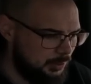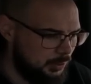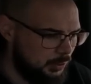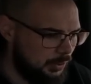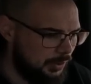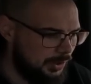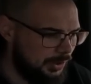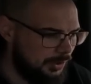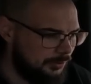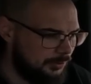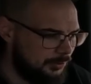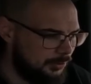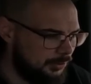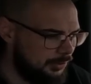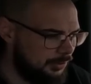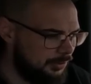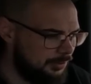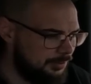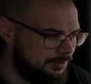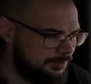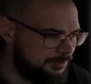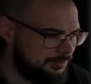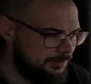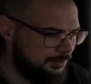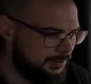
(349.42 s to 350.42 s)
we're gonna
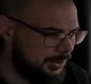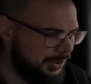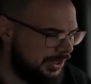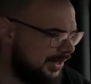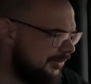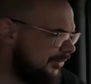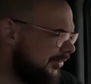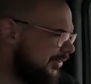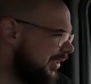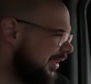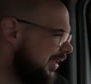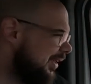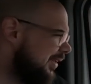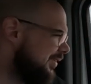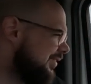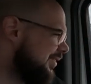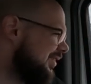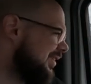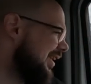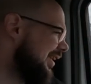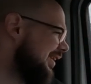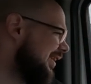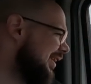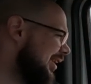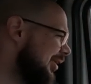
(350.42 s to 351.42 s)
roll. But everything else
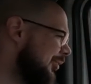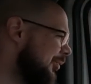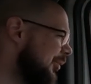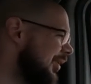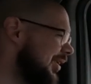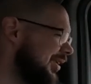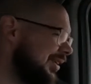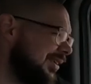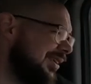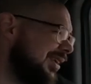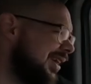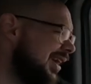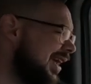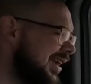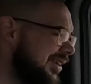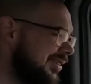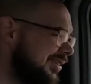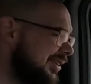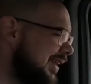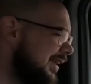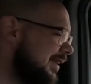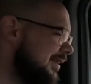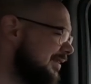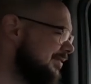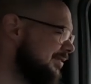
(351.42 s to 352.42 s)
checked out well. It
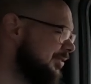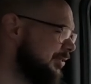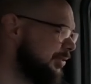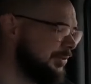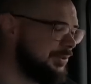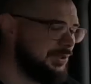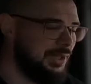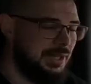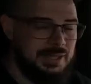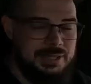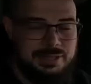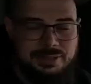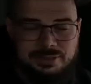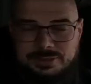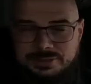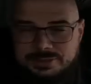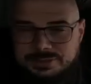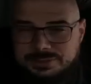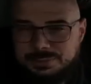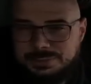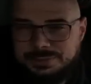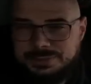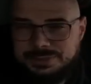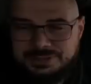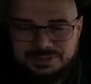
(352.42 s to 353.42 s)
actually has new
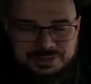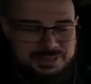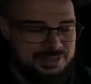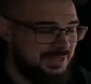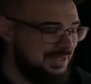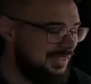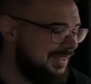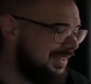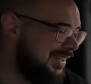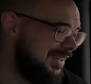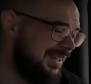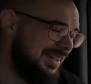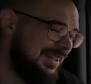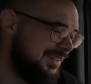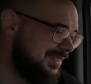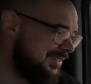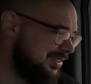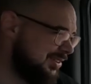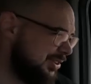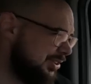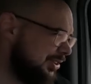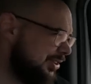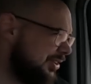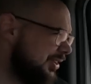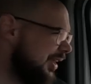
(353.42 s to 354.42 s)
tires, which is
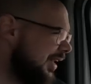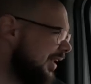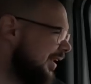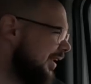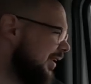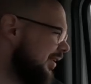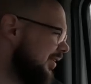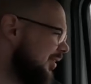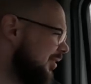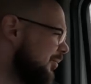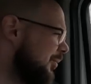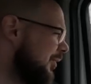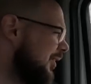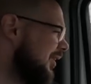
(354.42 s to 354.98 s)
a shock to